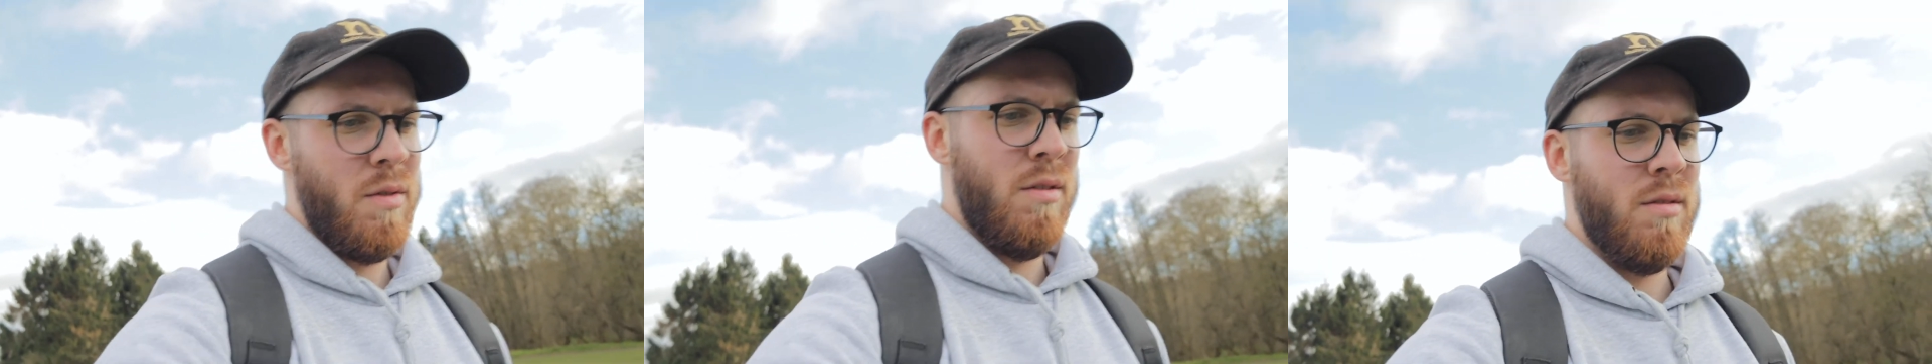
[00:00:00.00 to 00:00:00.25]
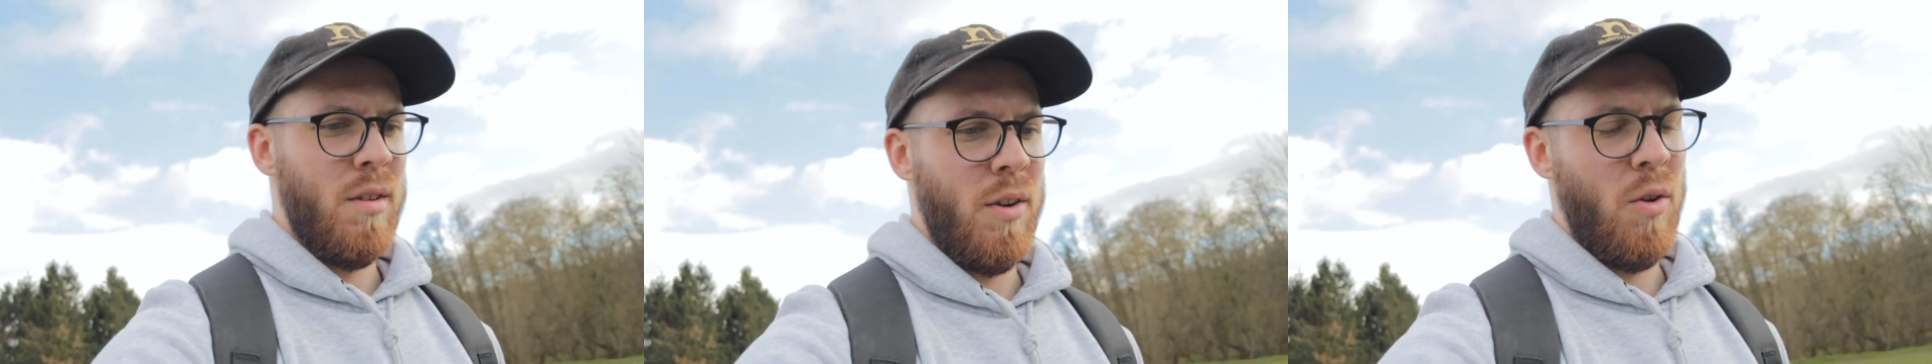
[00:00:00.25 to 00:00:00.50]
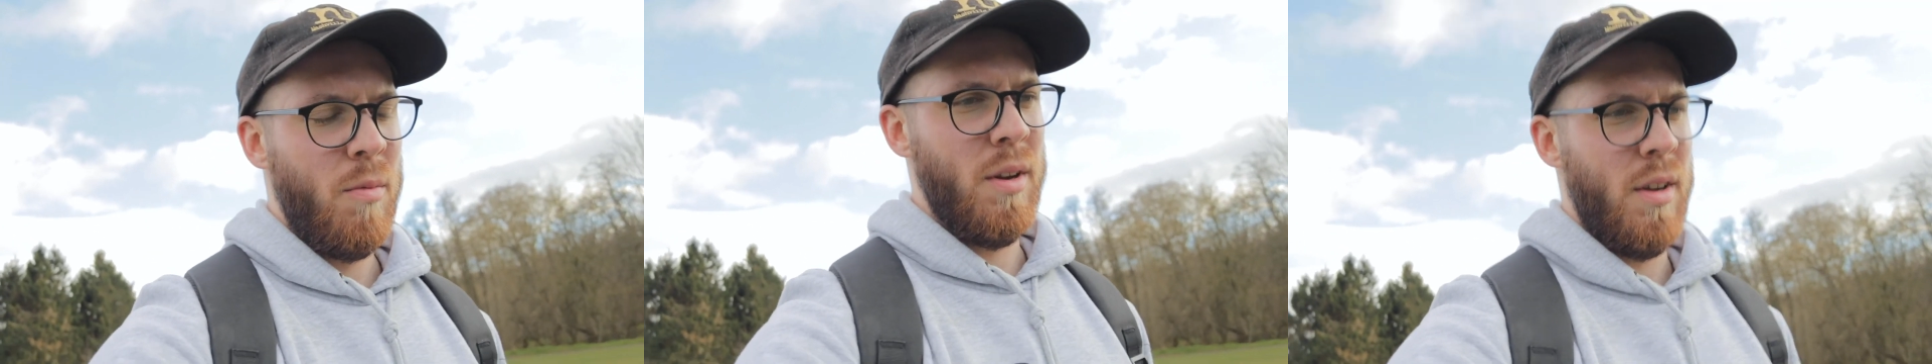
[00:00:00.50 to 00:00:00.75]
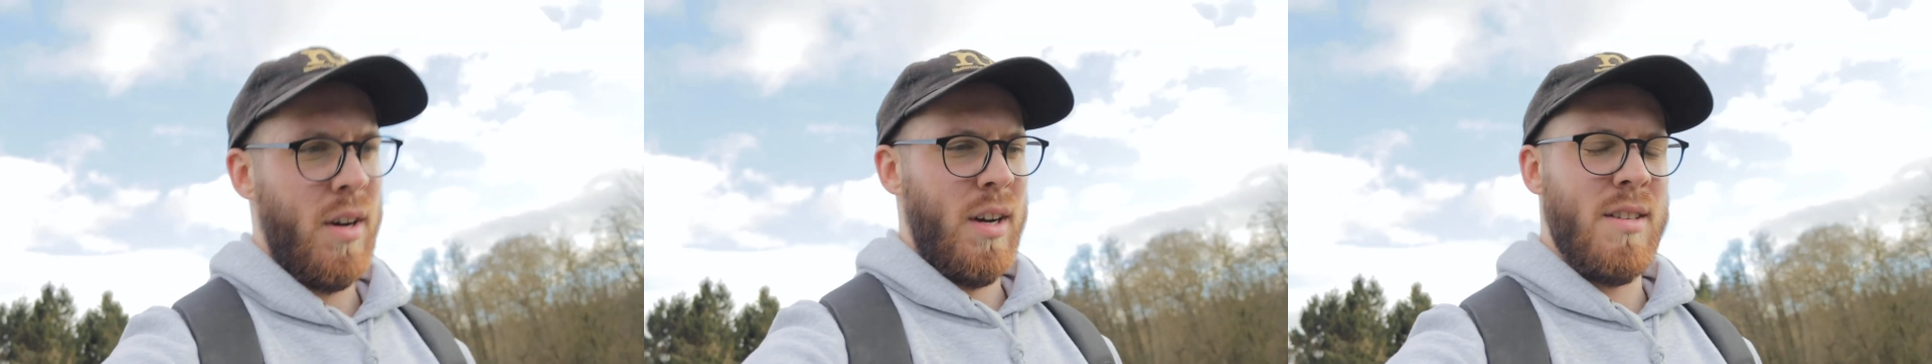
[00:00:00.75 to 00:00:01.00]
and, and not
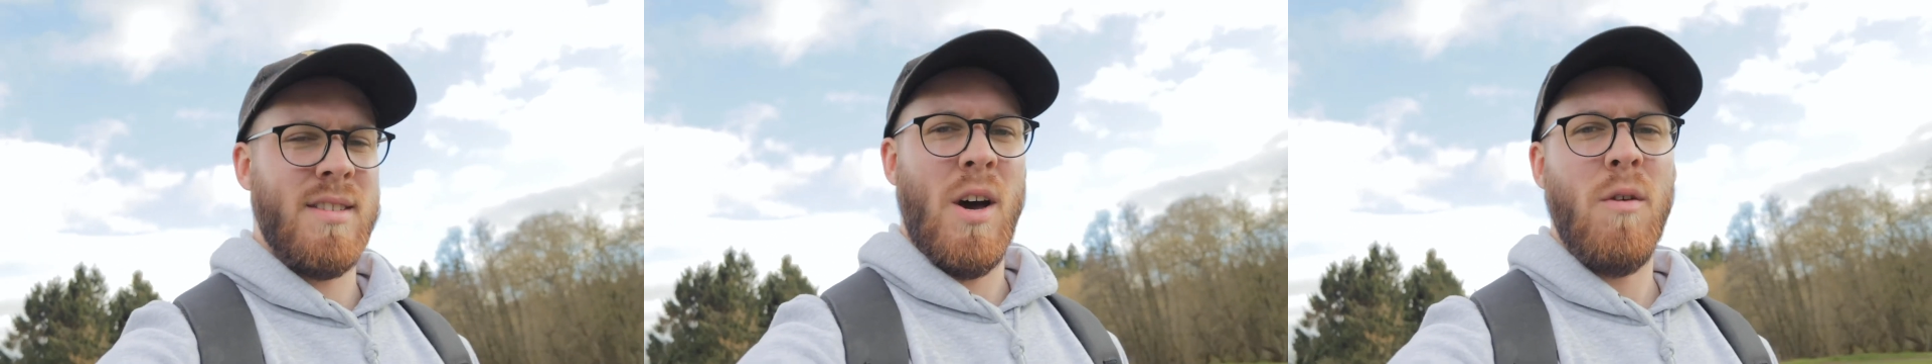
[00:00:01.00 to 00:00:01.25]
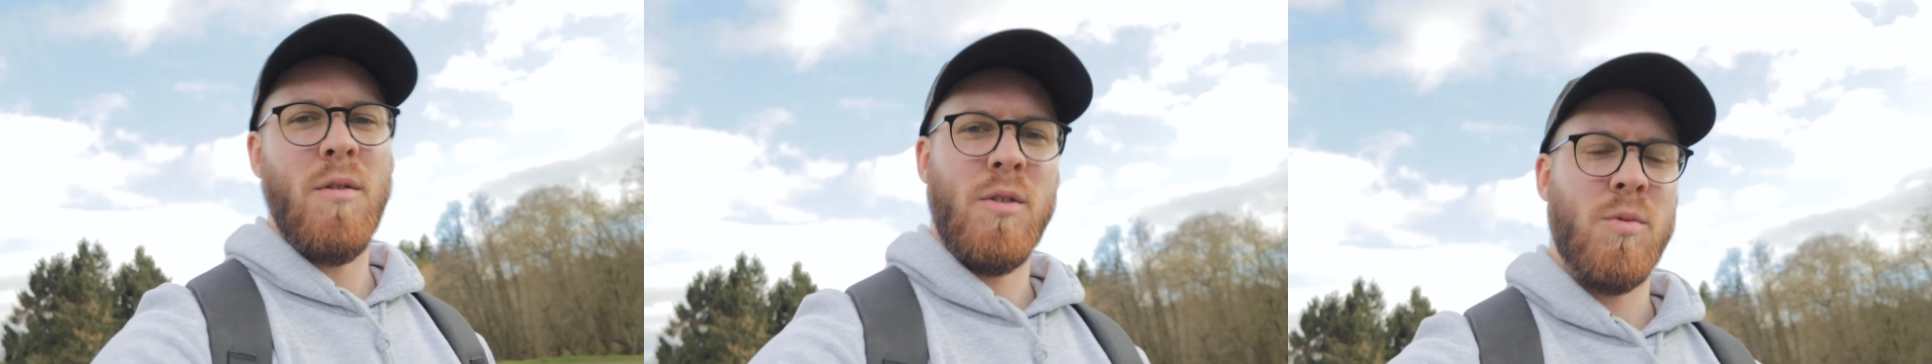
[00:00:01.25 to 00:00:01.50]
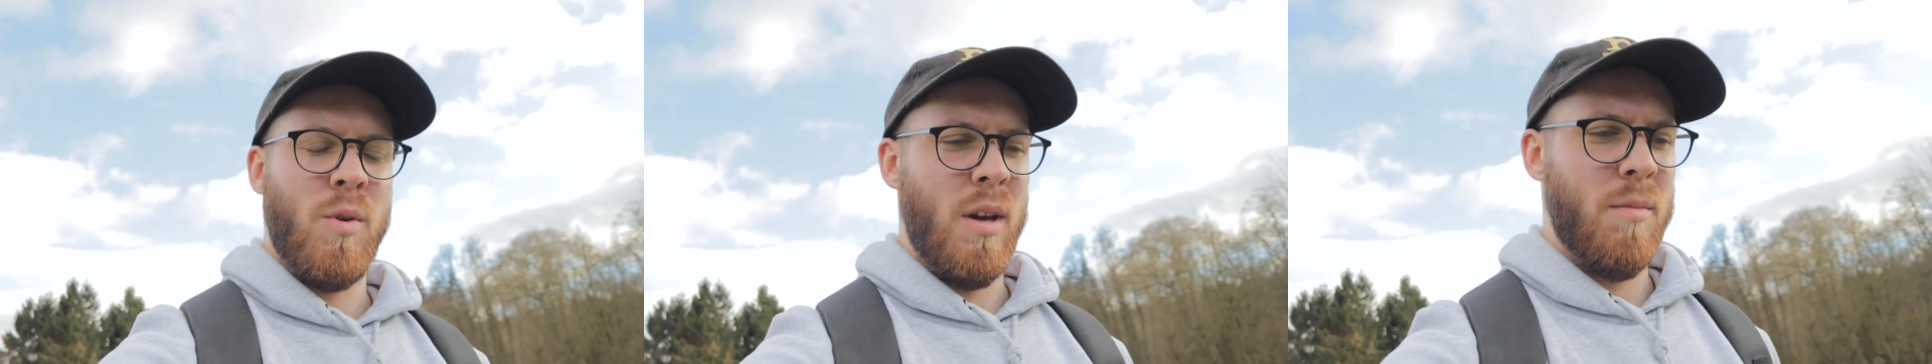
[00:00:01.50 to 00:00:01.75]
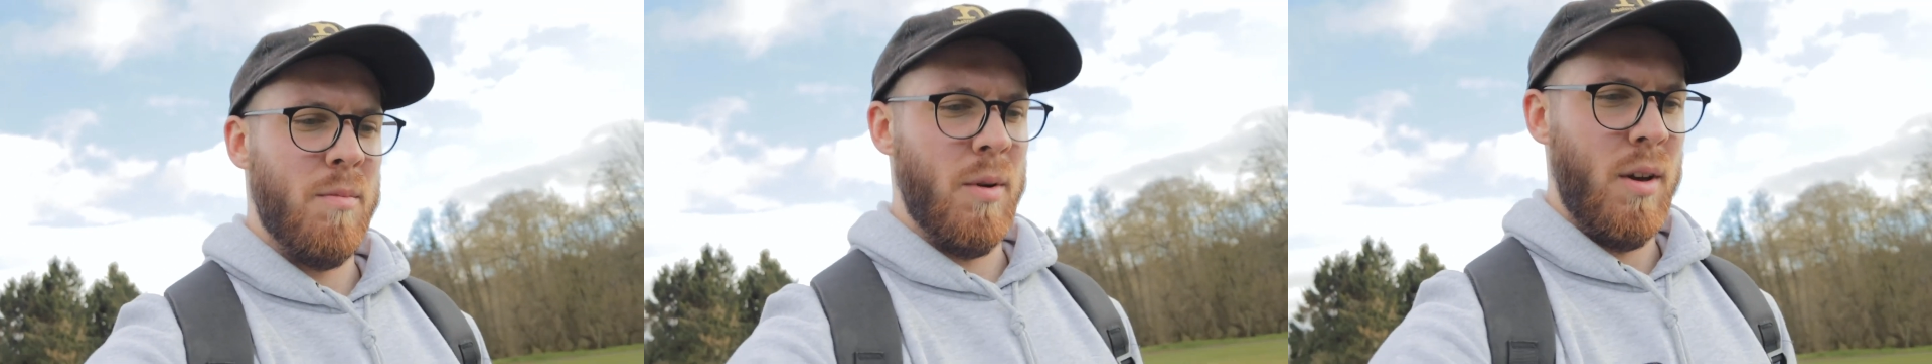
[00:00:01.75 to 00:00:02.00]
in like a selfish way,
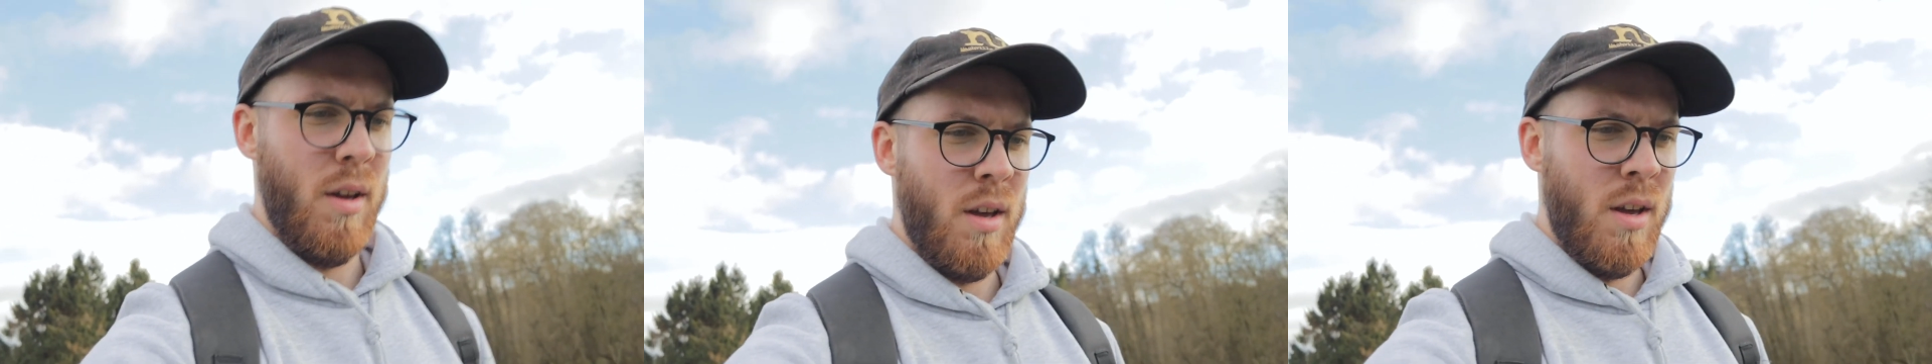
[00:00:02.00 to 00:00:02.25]
but